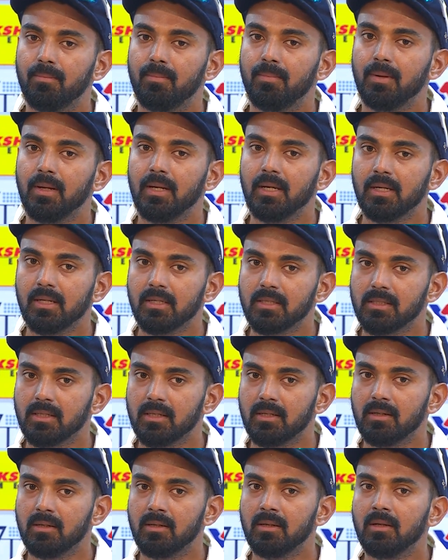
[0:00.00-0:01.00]
players
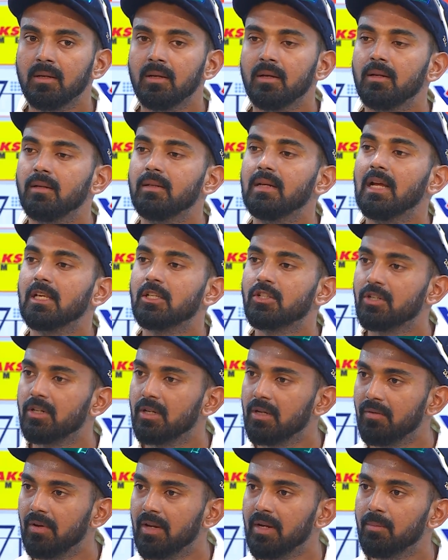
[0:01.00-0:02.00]
are
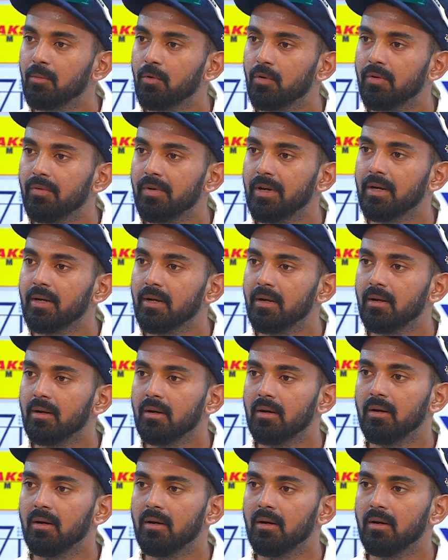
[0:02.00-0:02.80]
naturally very motivated.